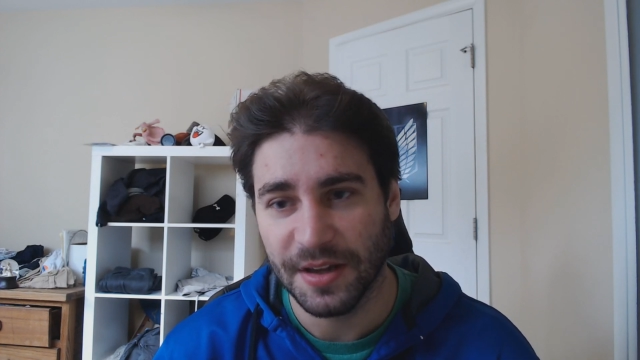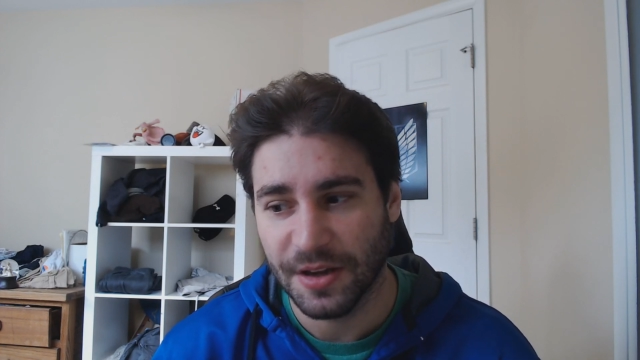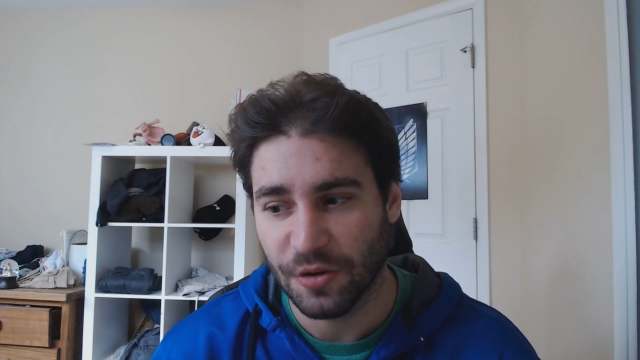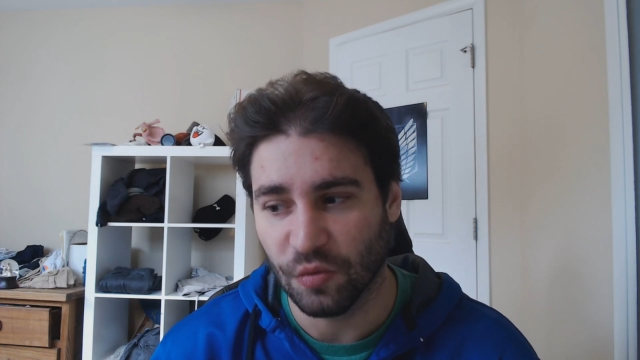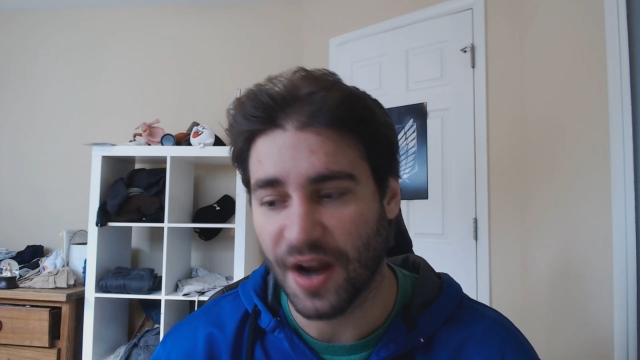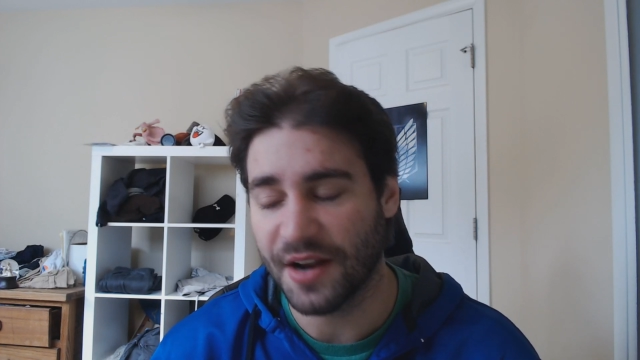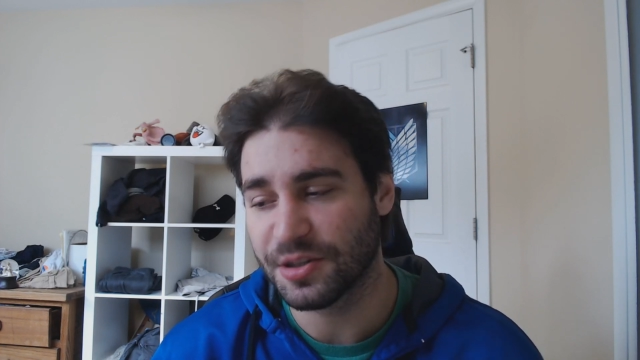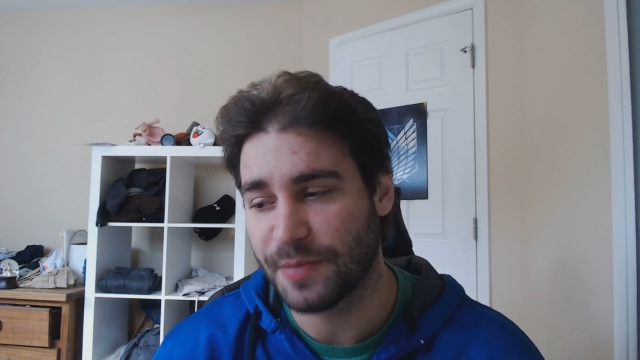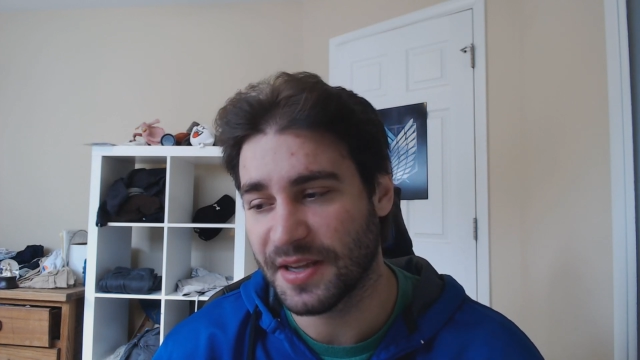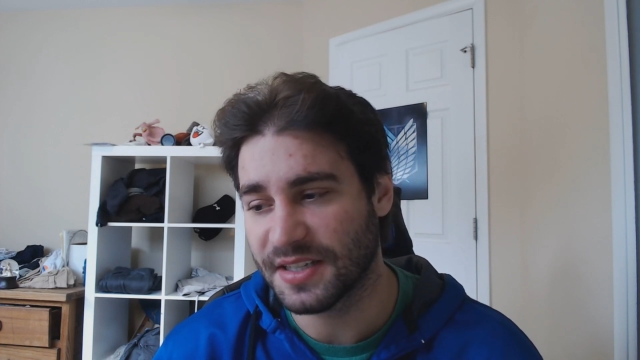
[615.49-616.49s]

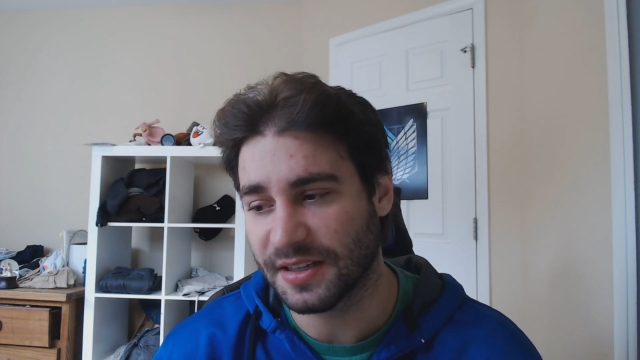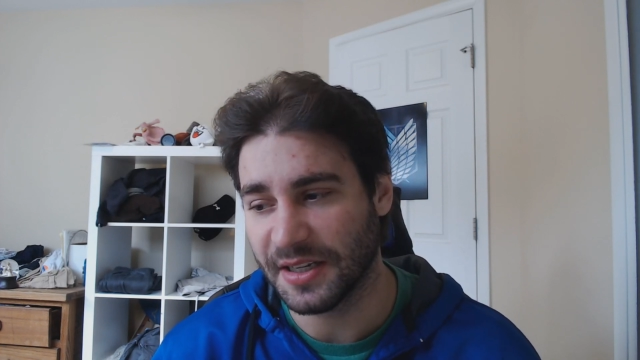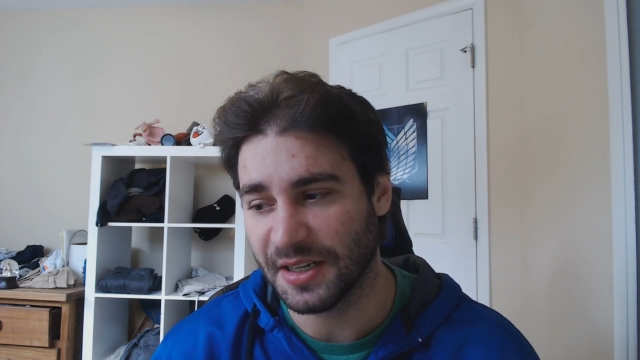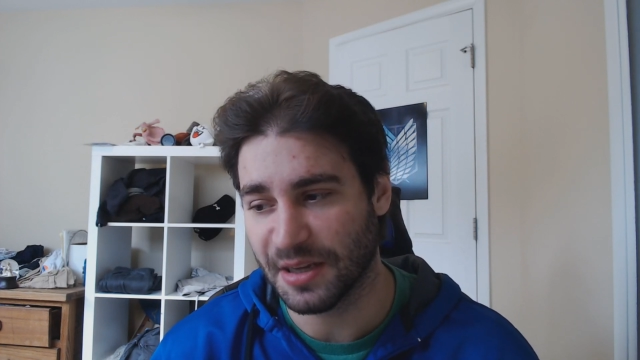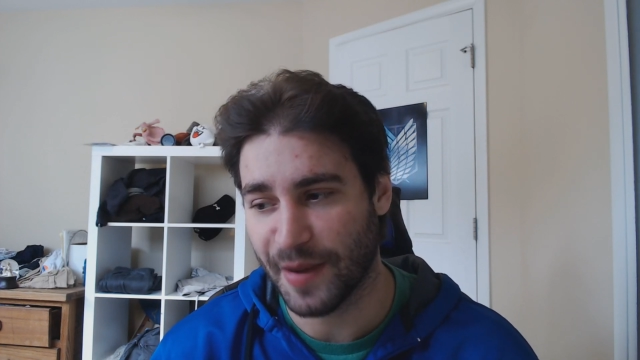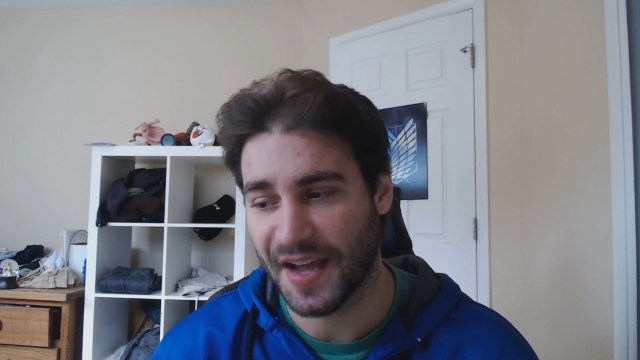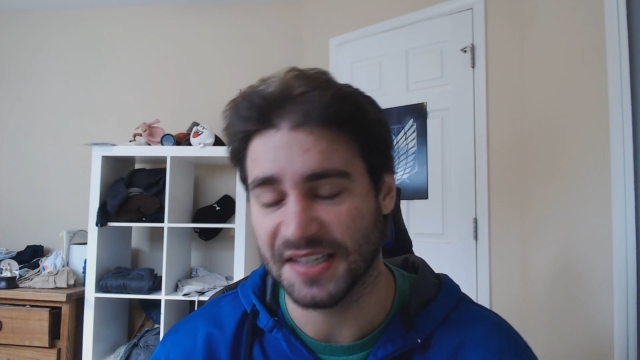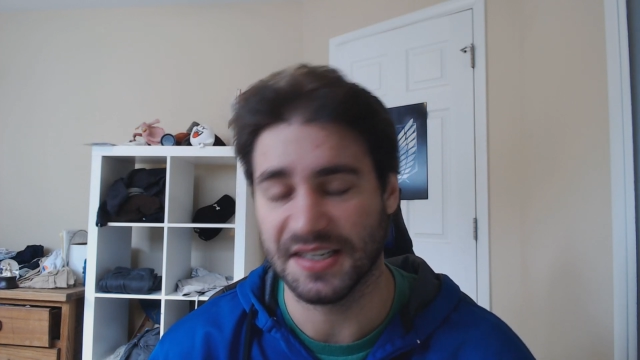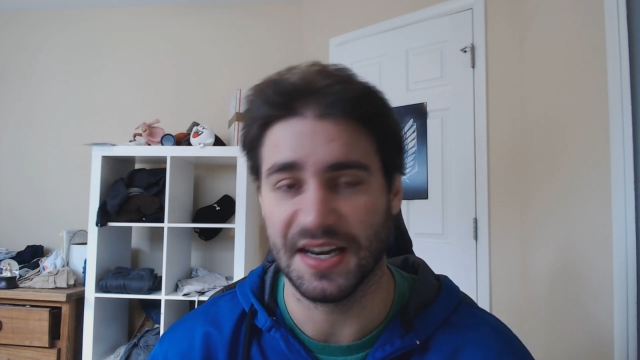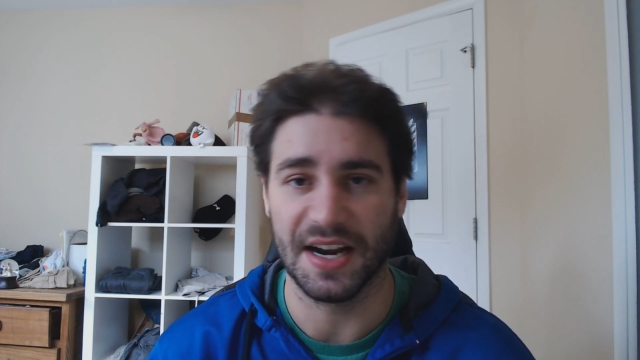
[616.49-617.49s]
Reiner's basically
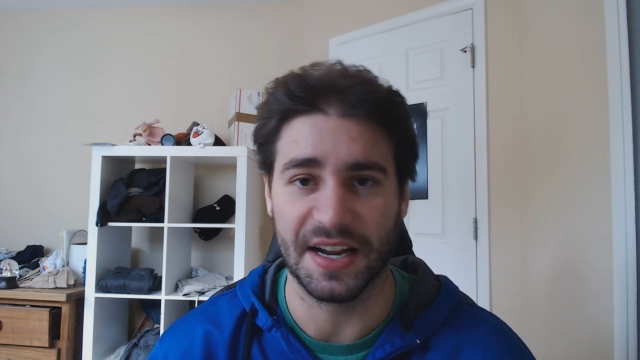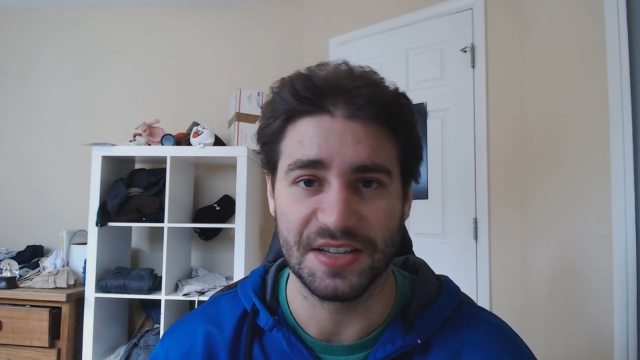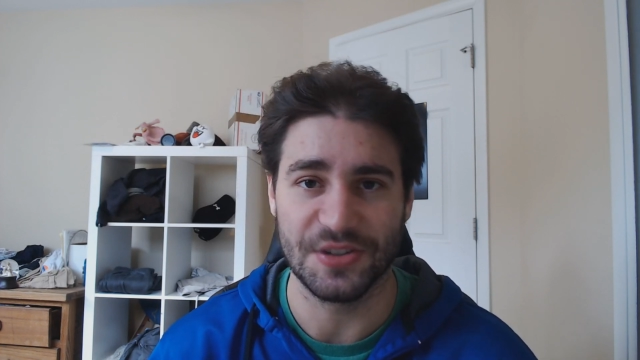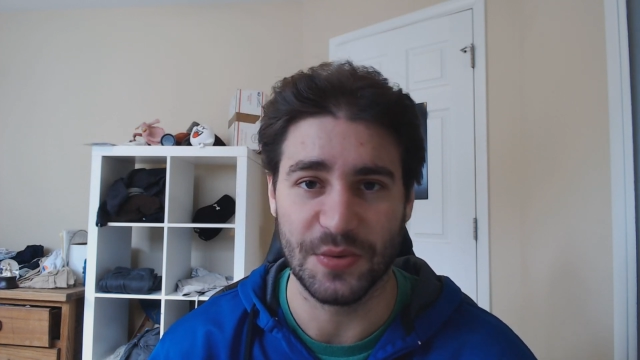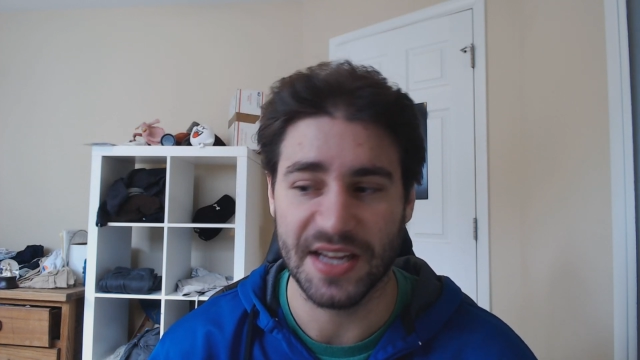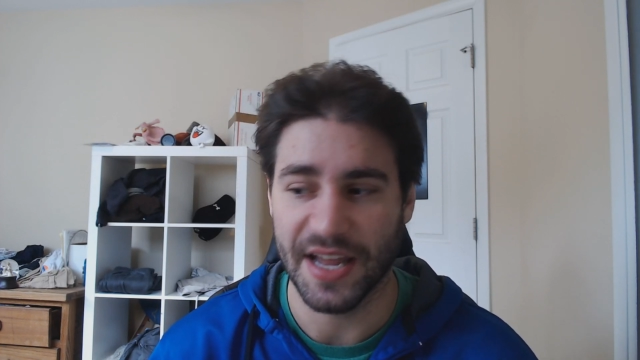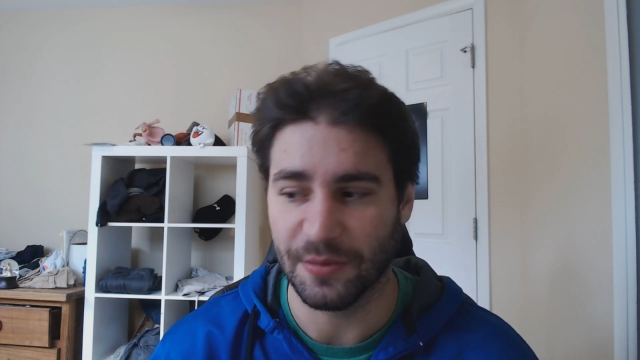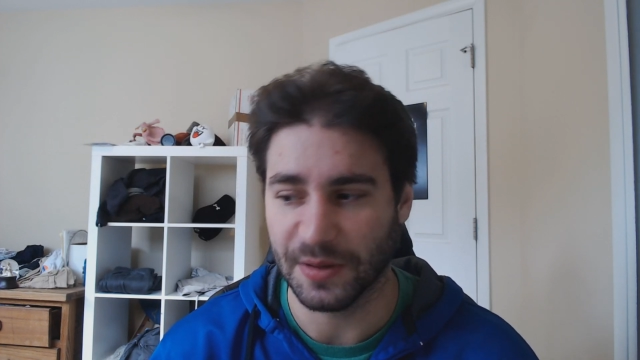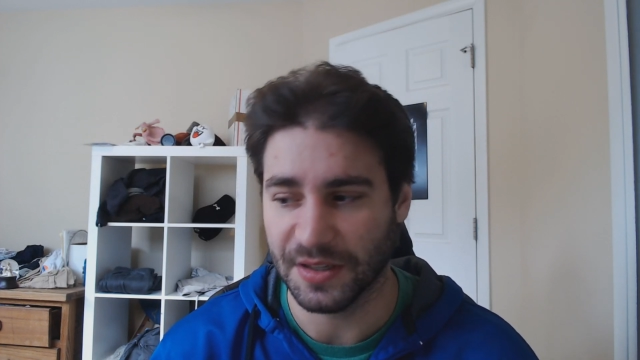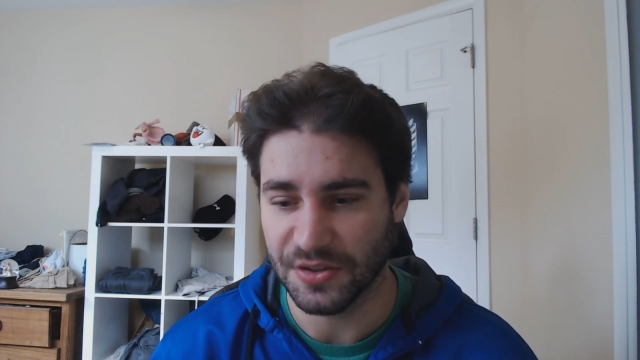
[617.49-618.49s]
incapacitated, I guess, so he can't
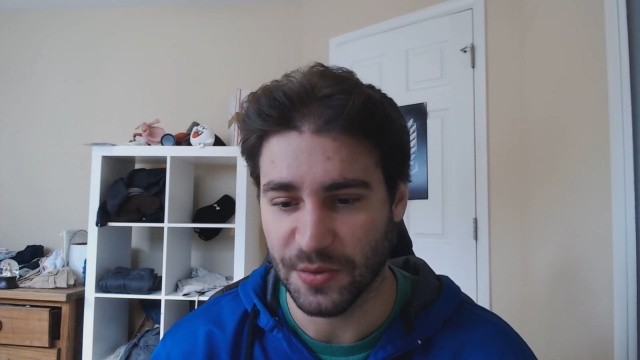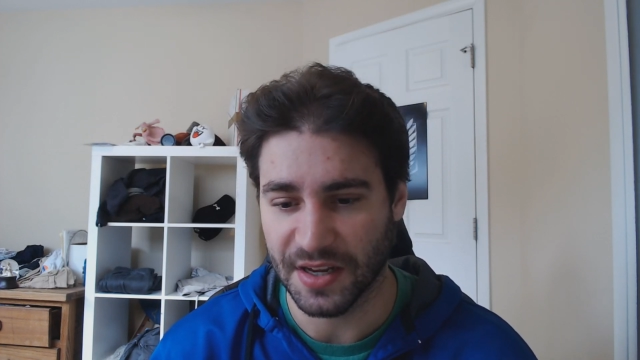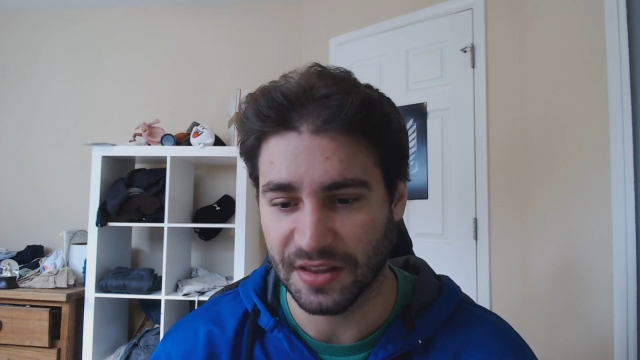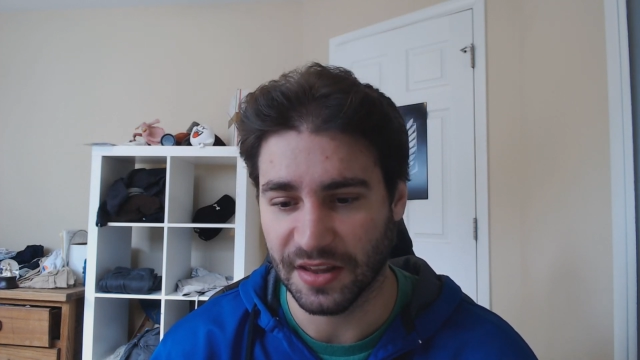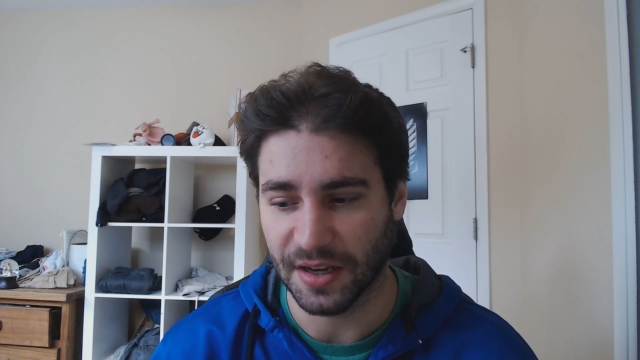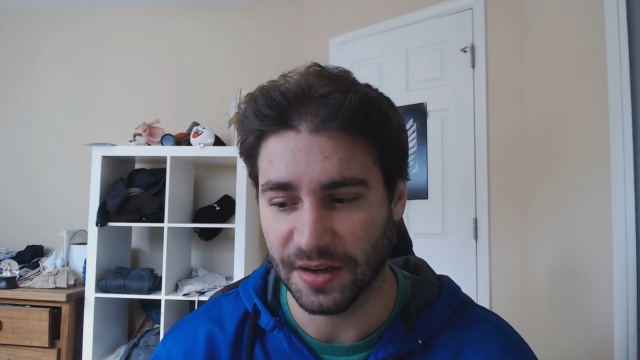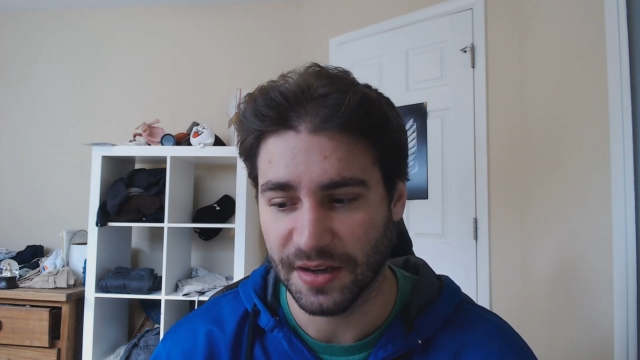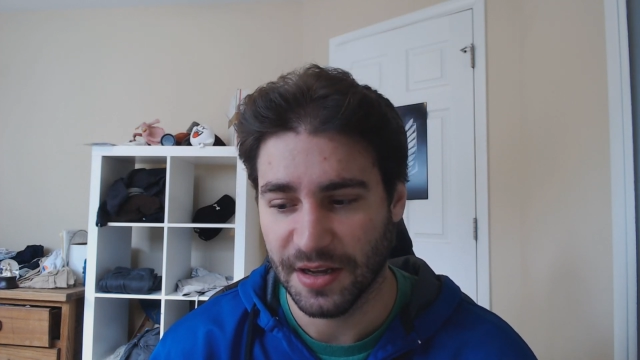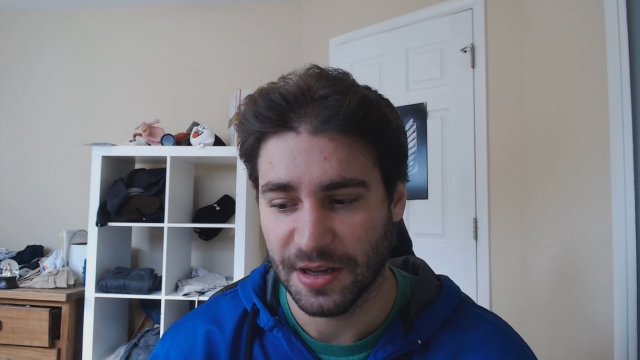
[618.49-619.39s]
really do anything.